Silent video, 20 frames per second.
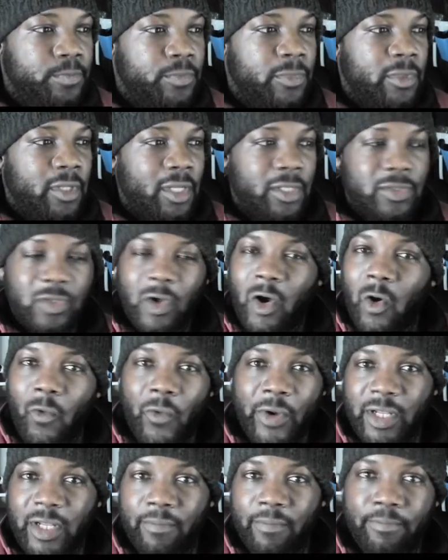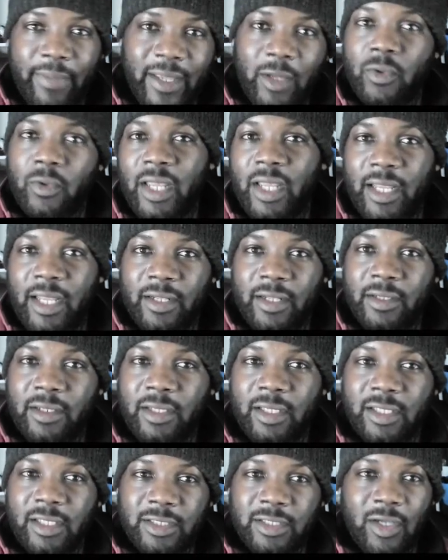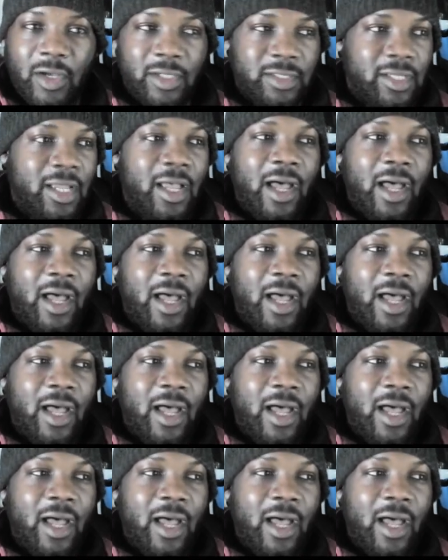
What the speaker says: It's already built in. It's just